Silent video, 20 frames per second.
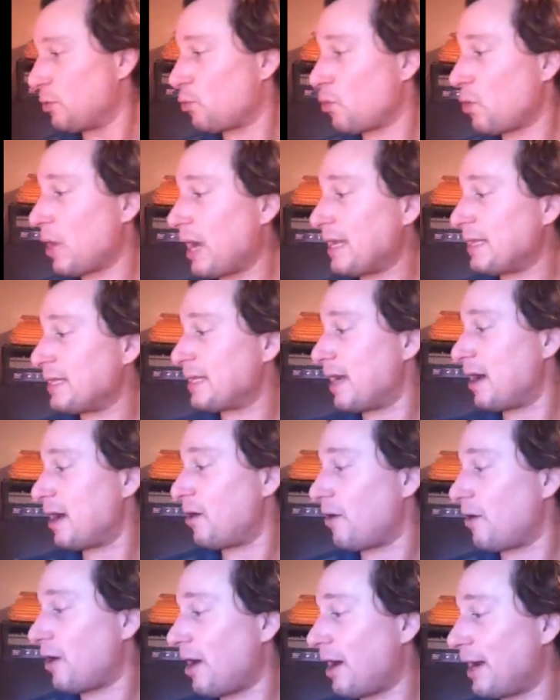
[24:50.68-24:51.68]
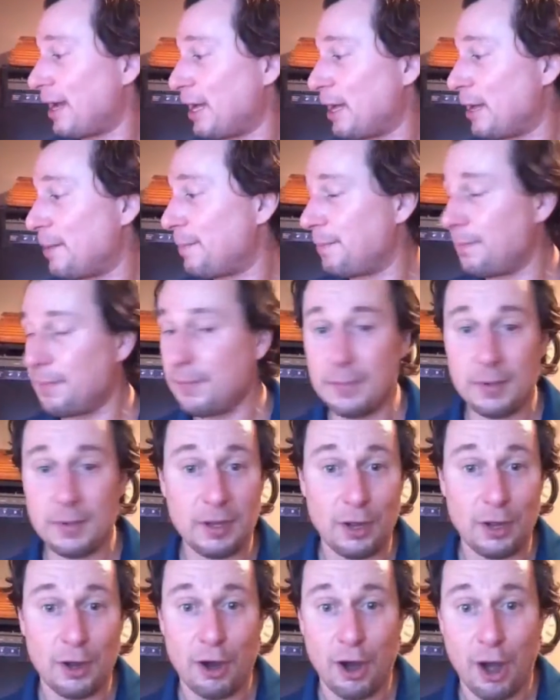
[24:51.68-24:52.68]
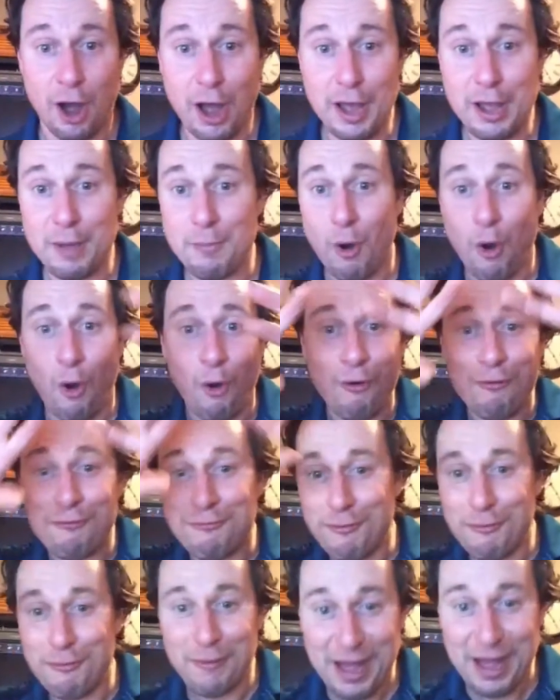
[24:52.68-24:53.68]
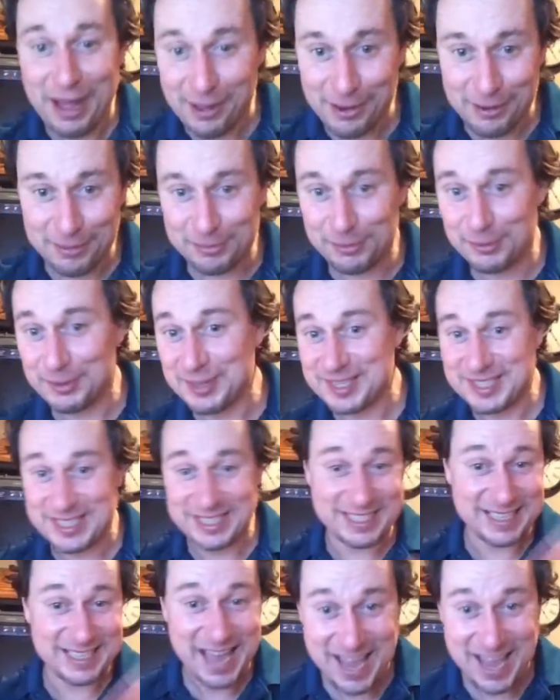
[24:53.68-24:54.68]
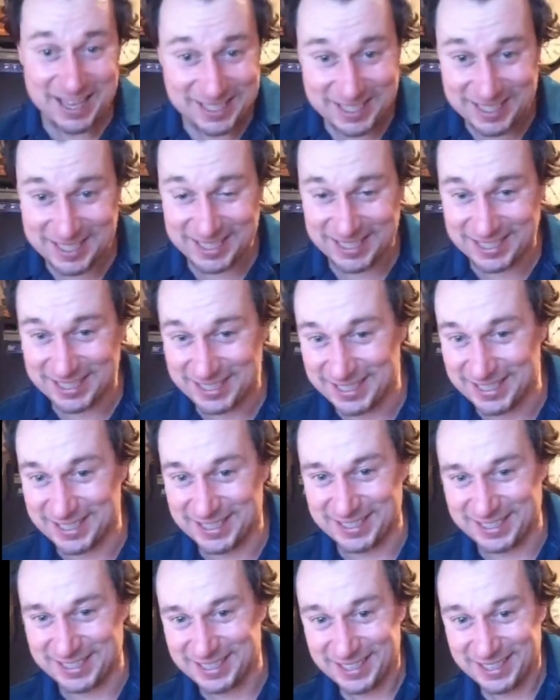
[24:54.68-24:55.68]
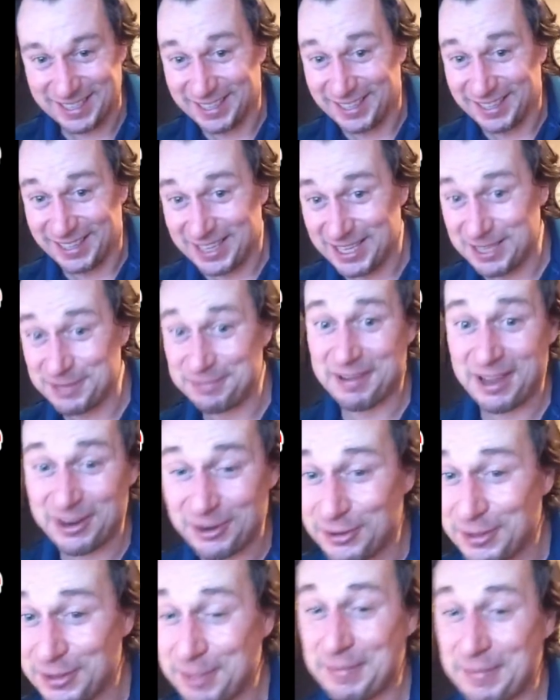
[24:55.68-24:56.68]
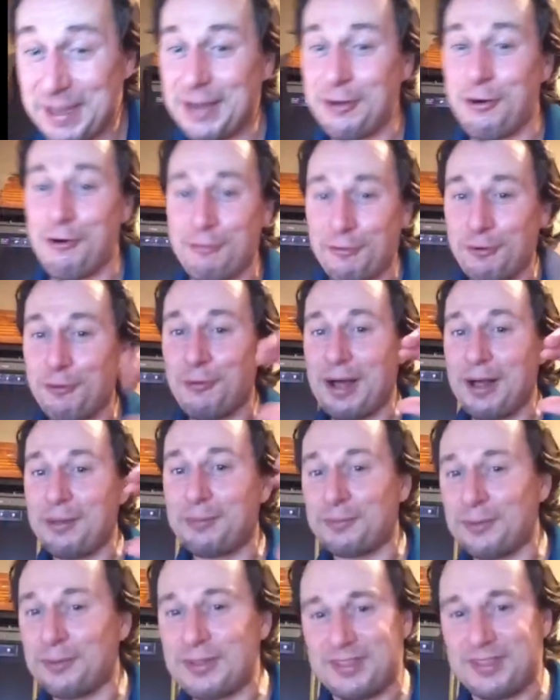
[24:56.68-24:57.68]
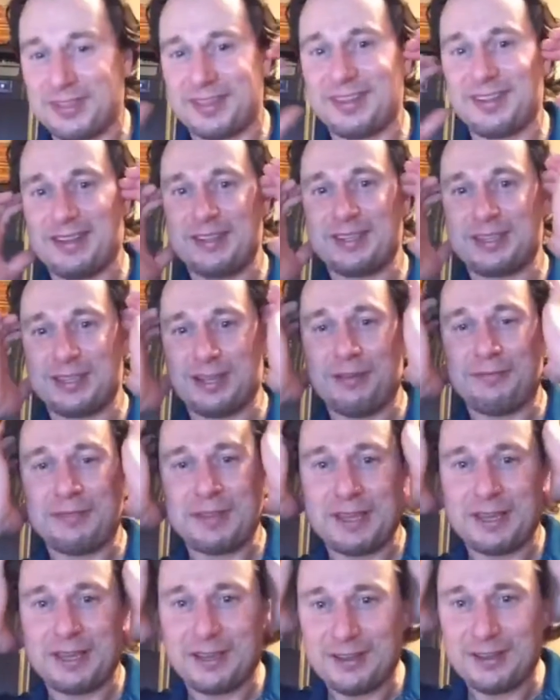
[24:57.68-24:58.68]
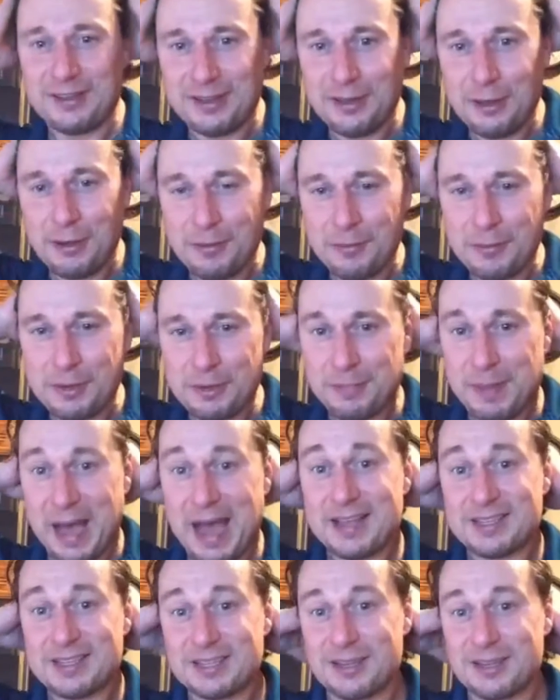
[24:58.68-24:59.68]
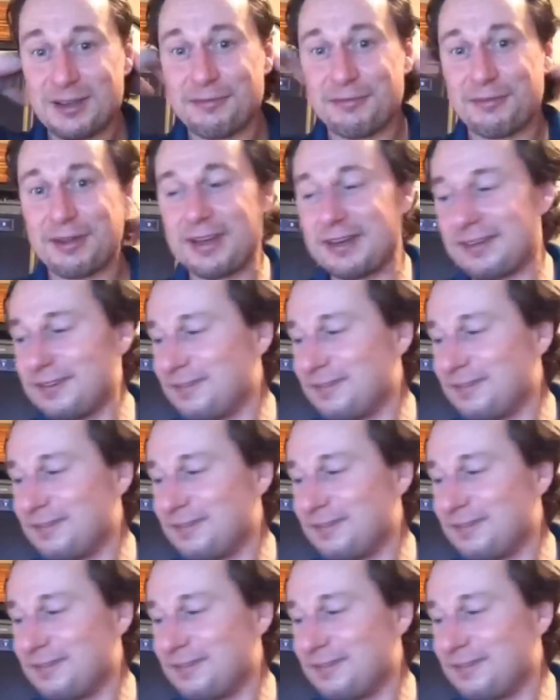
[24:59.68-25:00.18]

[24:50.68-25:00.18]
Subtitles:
right now I am I am overwhelmed with success. It's better than being overwhelmed with stuff that with bad stuff, right?